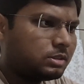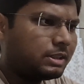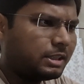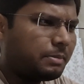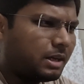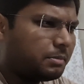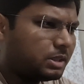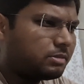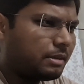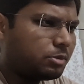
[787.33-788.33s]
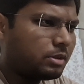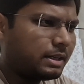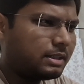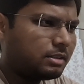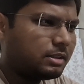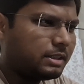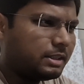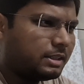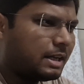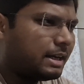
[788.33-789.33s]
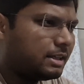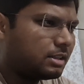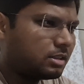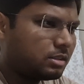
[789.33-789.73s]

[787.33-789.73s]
Certain parameters we have to add in header.